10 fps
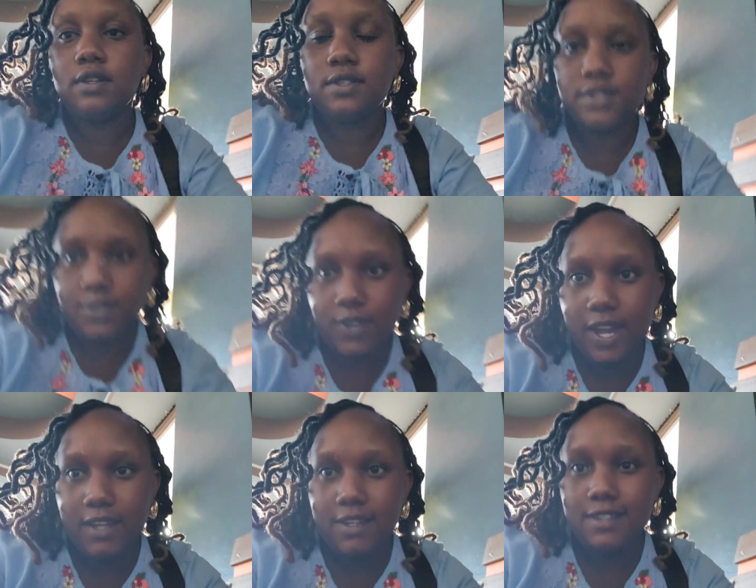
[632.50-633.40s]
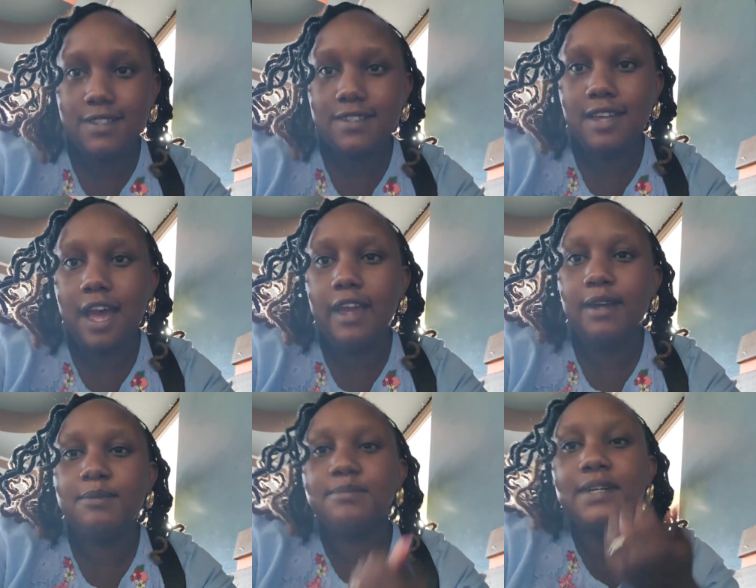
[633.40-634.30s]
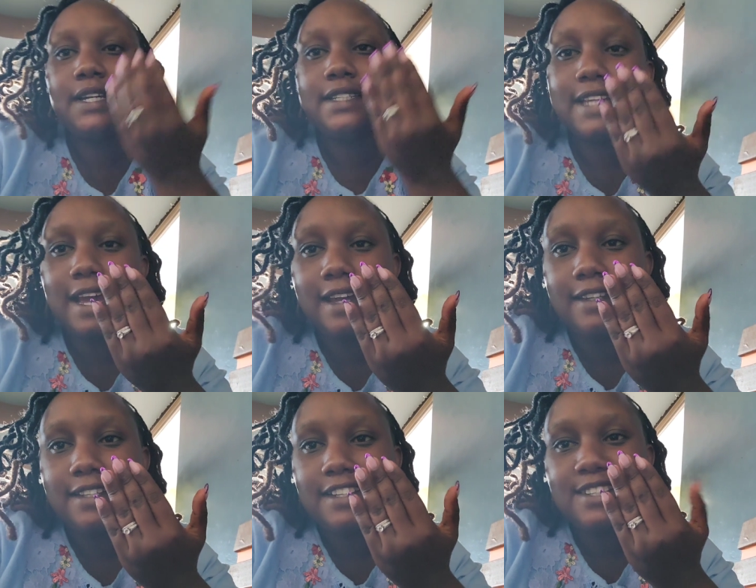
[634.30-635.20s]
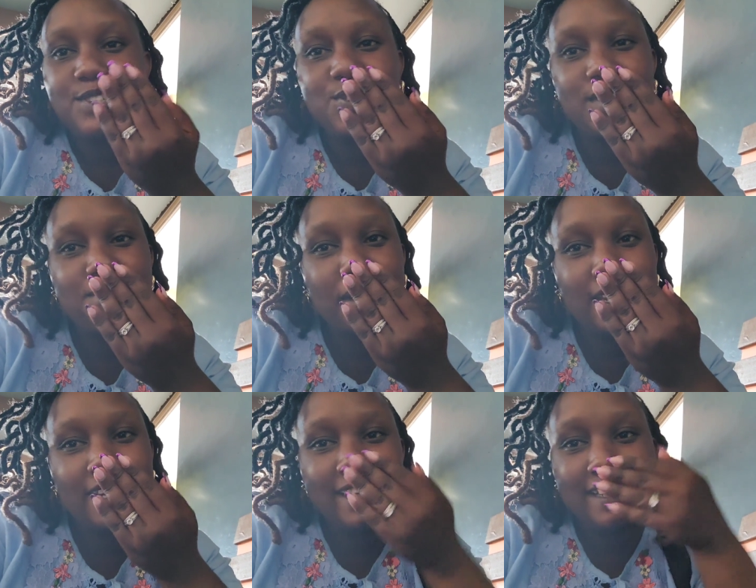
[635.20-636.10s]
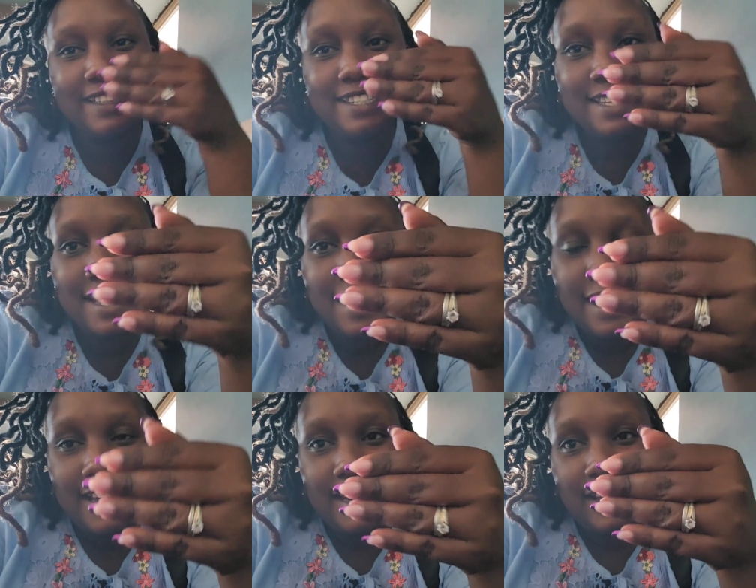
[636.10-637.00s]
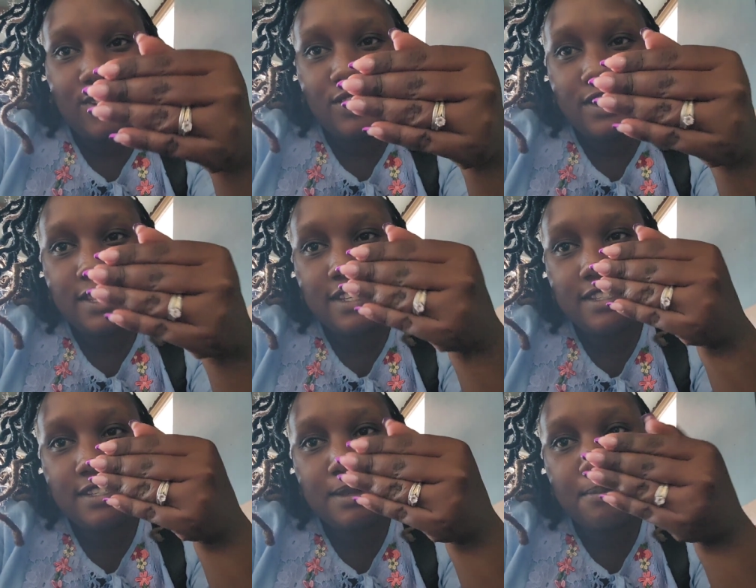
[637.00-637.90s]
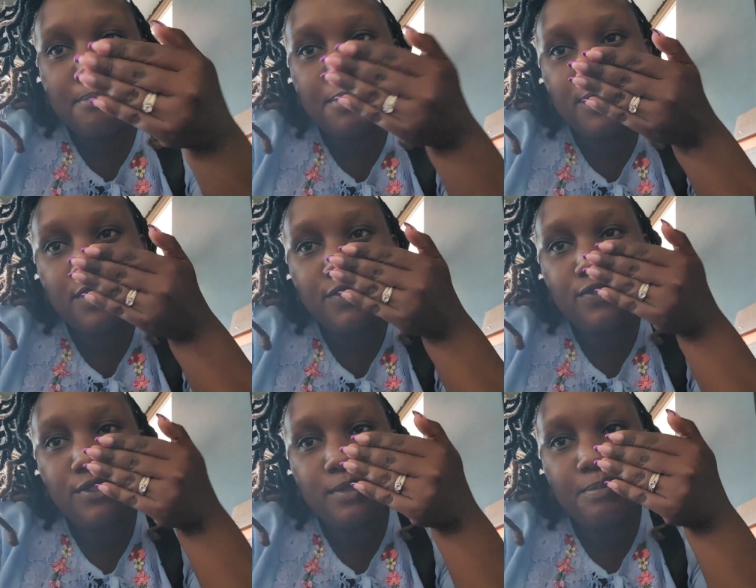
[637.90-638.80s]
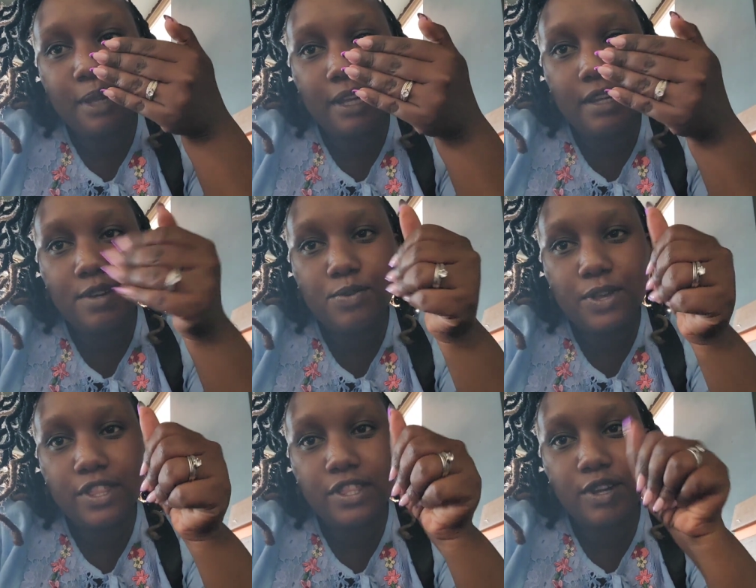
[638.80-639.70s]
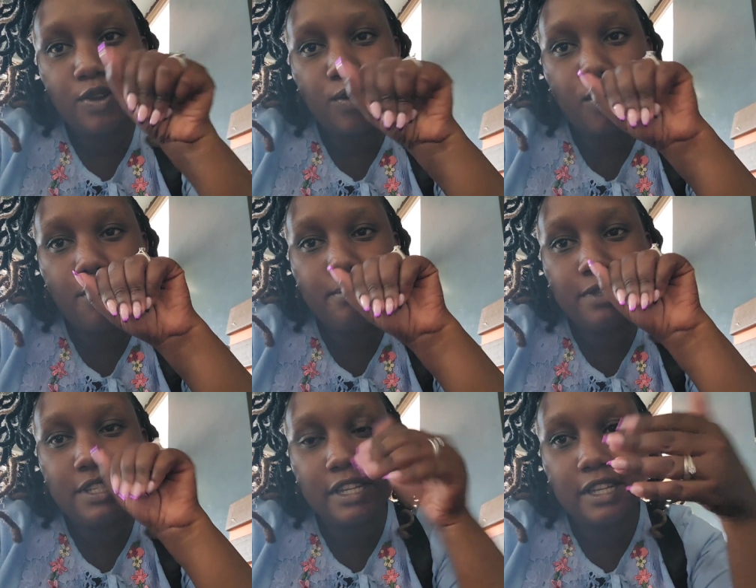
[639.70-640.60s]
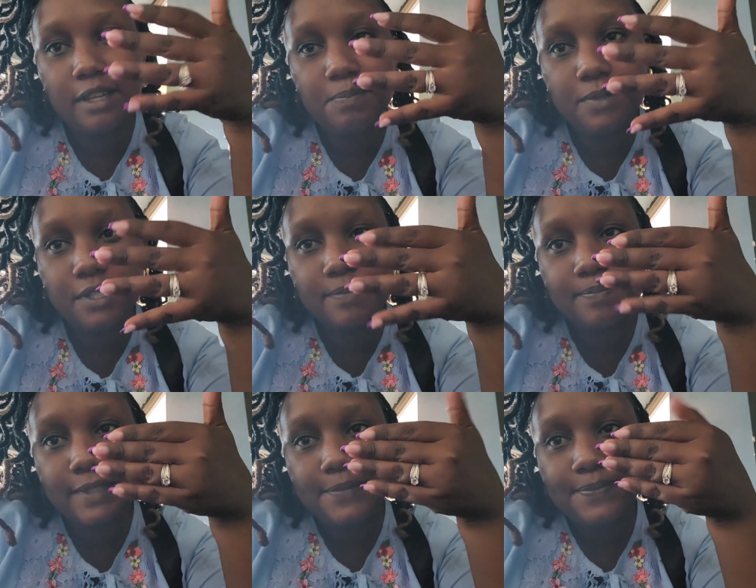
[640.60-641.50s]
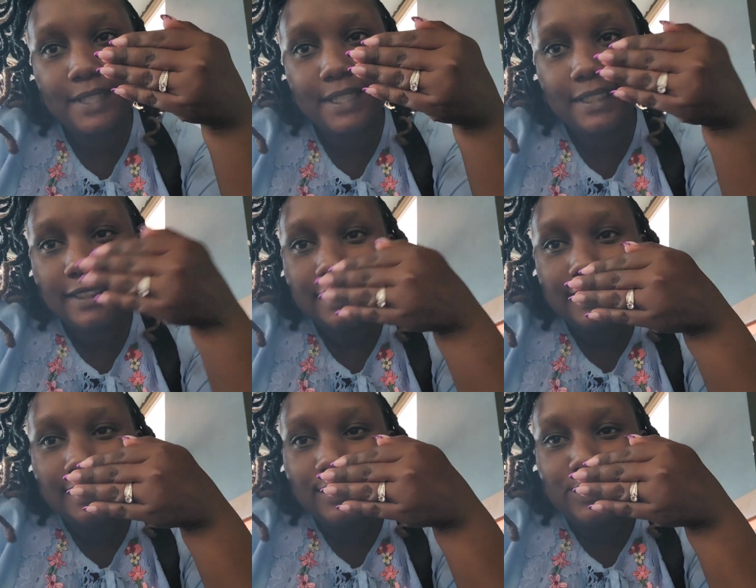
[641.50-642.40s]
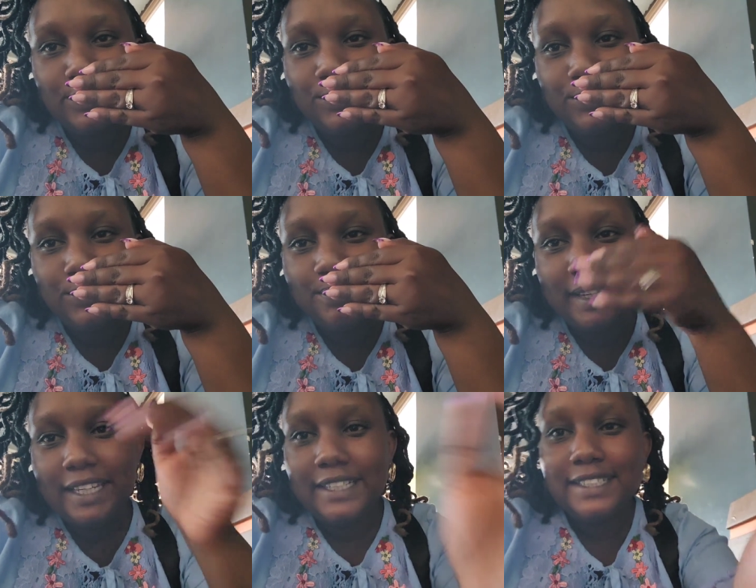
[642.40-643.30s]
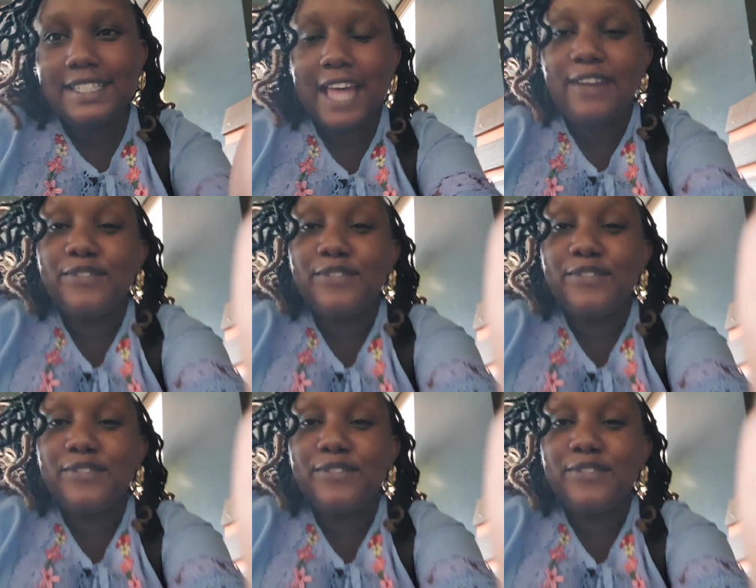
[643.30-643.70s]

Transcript: so guys i am done doing my nails and I got this beautiful pink with chrome tips Ooh, my nails are